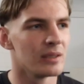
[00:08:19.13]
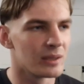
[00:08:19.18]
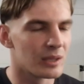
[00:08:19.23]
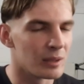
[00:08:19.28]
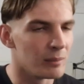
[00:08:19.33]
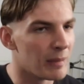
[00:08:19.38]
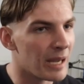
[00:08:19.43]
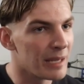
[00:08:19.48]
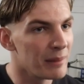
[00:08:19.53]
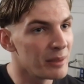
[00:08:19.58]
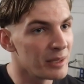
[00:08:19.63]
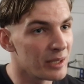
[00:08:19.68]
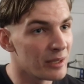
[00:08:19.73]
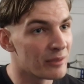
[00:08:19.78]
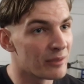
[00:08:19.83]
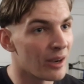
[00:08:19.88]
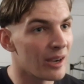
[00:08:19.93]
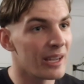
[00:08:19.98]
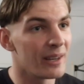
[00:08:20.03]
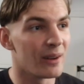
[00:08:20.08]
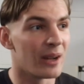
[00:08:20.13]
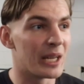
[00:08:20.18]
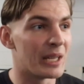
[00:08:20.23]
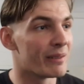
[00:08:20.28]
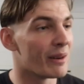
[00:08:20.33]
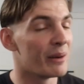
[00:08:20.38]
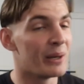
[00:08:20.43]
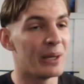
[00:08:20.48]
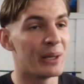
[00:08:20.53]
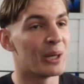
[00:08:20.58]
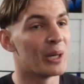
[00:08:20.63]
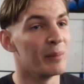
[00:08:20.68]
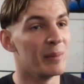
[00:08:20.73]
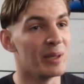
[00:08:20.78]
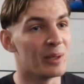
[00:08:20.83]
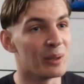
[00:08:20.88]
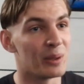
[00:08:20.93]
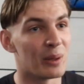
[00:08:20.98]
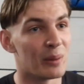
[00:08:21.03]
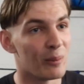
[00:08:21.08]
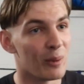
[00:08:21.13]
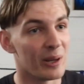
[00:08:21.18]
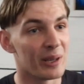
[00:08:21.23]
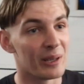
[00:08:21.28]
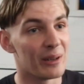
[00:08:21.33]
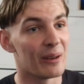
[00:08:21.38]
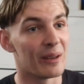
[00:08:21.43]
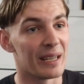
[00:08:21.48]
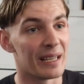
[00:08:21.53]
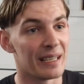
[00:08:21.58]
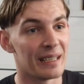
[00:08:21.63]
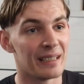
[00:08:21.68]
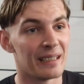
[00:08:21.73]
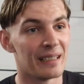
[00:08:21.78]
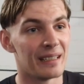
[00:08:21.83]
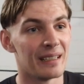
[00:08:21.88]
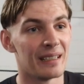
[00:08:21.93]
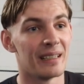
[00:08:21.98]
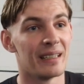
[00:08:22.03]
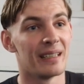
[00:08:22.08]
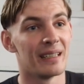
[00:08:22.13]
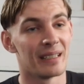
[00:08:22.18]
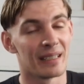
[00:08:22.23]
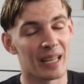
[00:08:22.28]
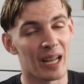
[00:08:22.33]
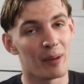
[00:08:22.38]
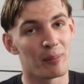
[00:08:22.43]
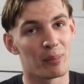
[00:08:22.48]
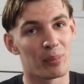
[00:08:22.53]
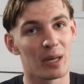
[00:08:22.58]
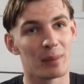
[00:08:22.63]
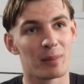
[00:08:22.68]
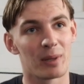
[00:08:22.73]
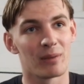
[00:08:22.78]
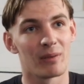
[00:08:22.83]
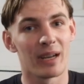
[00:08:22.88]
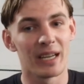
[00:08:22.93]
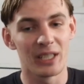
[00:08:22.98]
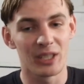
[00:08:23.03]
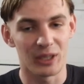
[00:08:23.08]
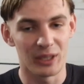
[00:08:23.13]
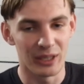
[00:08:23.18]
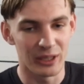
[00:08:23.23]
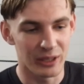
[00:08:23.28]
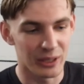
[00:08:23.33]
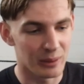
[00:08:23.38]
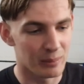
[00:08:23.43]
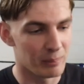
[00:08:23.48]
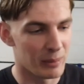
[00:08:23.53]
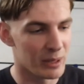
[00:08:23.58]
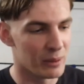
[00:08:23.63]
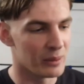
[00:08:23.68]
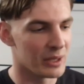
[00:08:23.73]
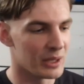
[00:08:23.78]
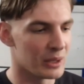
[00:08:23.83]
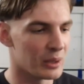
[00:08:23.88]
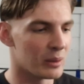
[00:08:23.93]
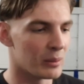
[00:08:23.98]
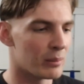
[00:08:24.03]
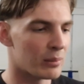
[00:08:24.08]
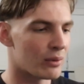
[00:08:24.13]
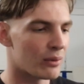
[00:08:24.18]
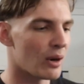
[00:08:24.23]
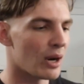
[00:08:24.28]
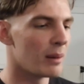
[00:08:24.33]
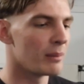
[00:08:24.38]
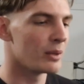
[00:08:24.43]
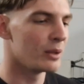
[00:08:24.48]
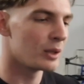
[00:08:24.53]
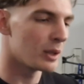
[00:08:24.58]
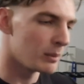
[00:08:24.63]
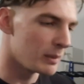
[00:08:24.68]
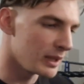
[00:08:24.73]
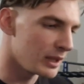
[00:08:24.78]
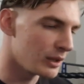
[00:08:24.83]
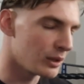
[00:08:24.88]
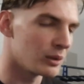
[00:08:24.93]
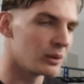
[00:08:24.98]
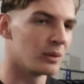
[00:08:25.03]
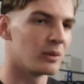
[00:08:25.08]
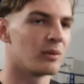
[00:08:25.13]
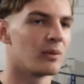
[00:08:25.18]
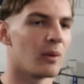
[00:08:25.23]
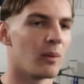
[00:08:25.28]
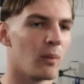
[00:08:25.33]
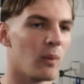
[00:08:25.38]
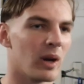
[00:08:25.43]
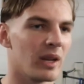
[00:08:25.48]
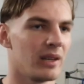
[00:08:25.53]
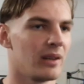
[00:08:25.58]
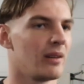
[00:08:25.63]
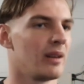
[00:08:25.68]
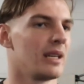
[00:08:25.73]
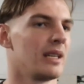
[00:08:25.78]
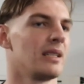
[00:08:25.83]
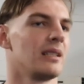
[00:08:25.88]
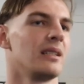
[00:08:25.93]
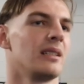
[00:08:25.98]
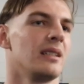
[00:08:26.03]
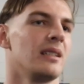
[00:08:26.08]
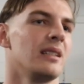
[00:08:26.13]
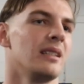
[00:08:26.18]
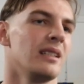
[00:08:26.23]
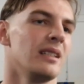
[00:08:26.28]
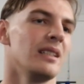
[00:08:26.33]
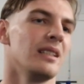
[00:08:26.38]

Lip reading: to maybe the fight night. You've only got to be good on one night. That preparation is just building you and priming you to be good for one night.